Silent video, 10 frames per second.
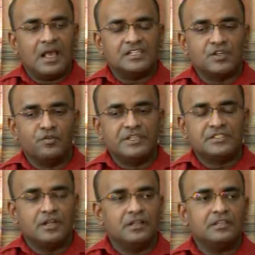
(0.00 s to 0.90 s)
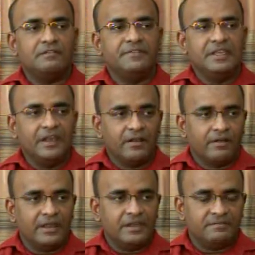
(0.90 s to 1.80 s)
As a result of
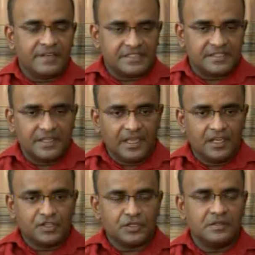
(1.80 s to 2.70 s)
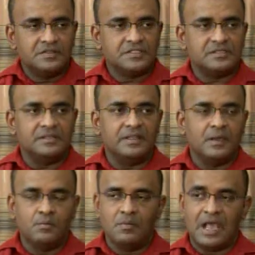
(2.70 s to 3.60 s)
their investigations and
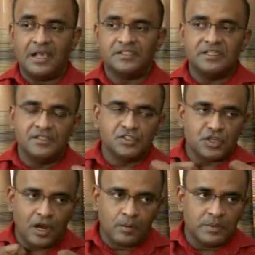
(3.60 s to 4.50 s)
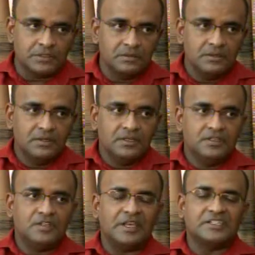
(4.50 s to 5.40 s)
them asking Sharma
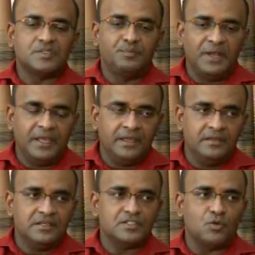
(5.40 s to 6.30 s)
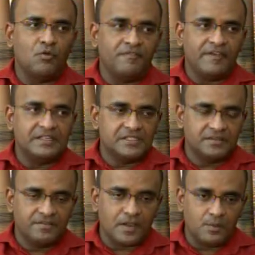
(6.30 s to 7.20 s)
to explain this
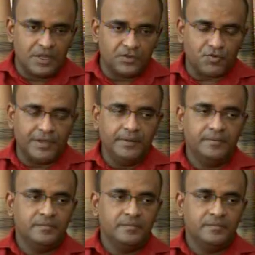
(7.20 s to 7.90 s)
offensive commentary,